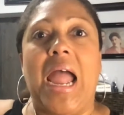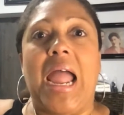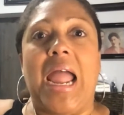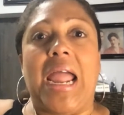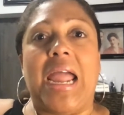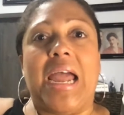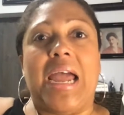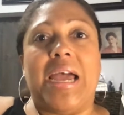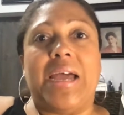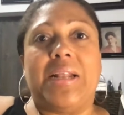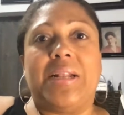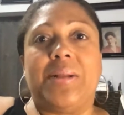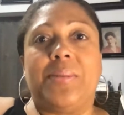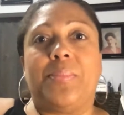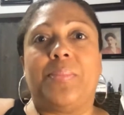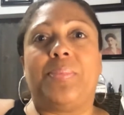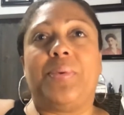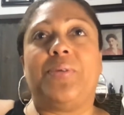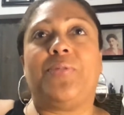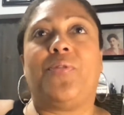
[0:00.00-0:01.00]

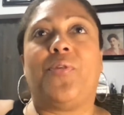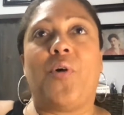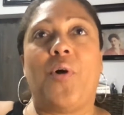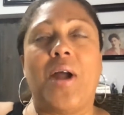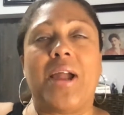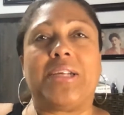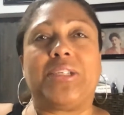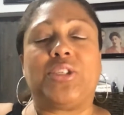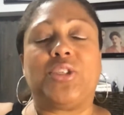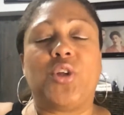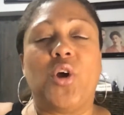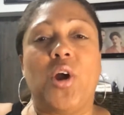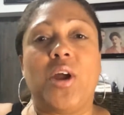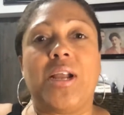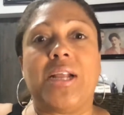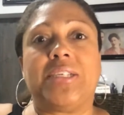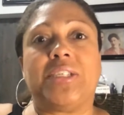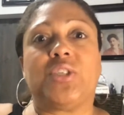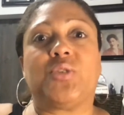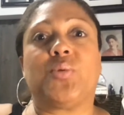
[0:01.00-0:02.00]
And before I start,
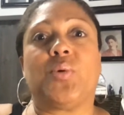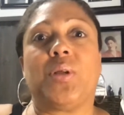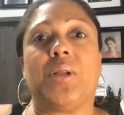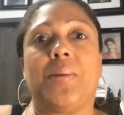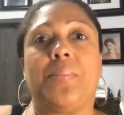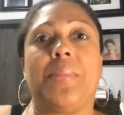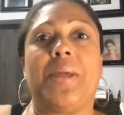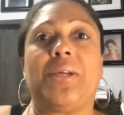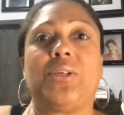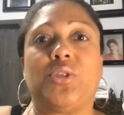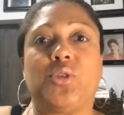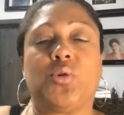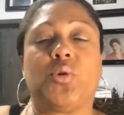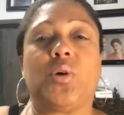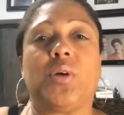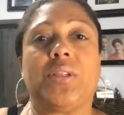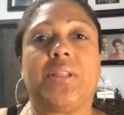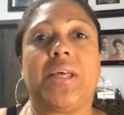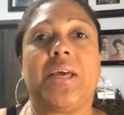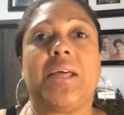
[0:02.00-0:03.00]
I just want to make
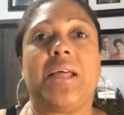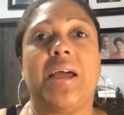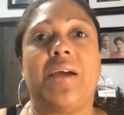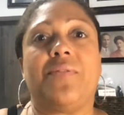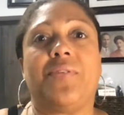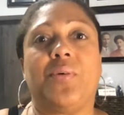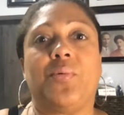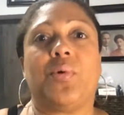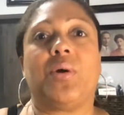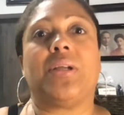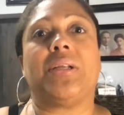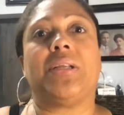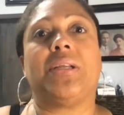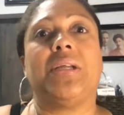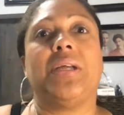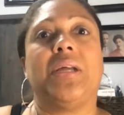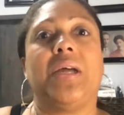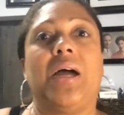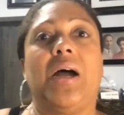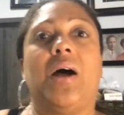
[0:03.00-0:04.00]
sure that everyone,